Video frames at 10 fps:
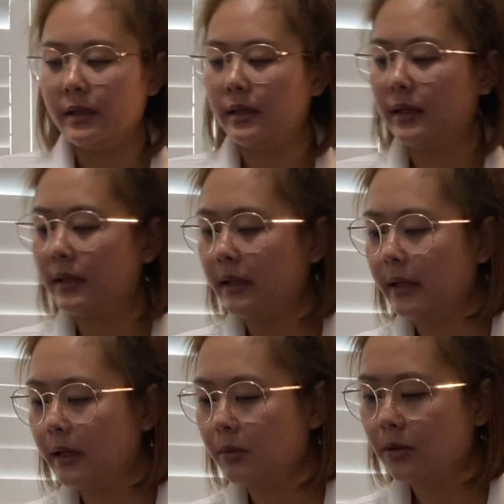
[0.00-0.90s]
And then
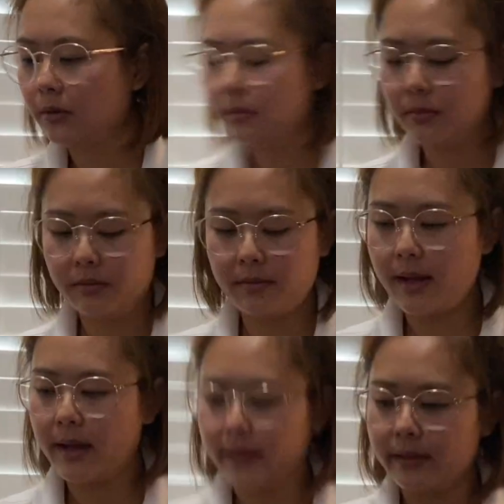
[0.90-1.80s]
label
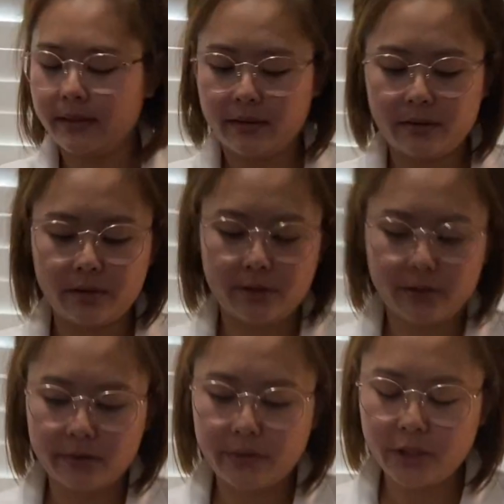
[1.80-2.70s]
my
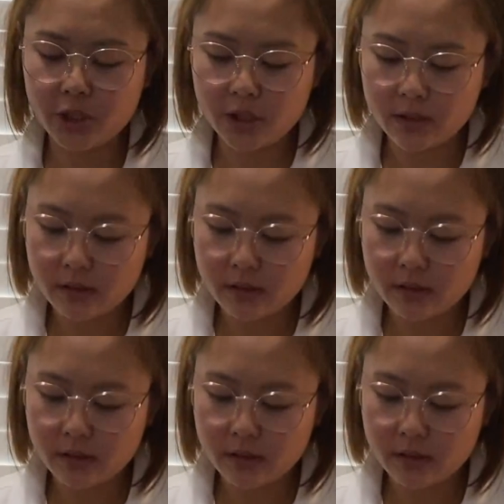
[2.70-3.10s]
syringe.